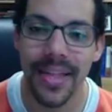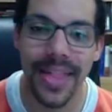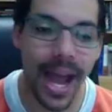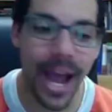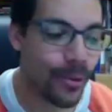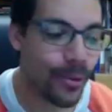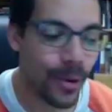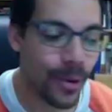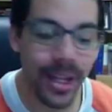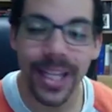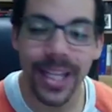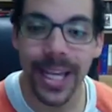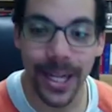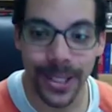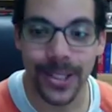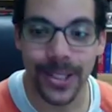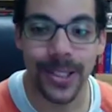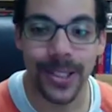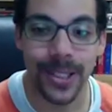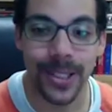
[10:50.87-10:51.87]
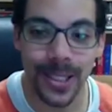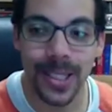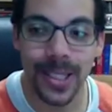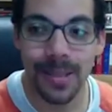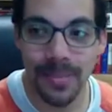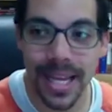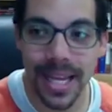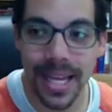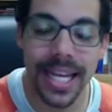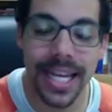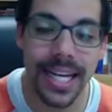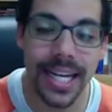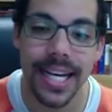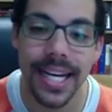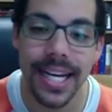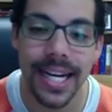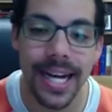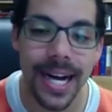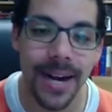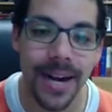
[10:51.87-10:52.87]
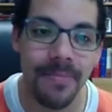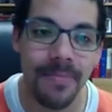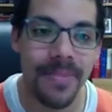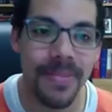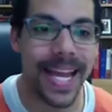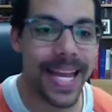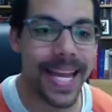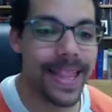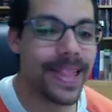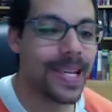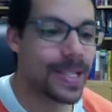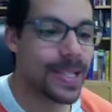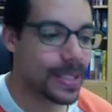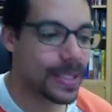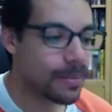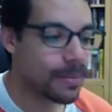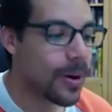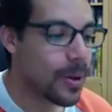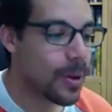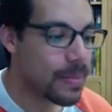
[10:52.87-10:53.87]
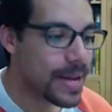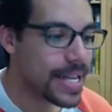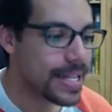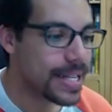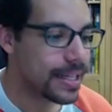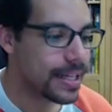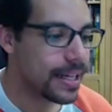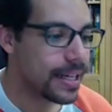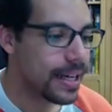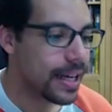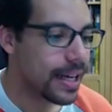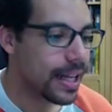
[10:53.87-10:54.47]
And that really encourages me that in this moment,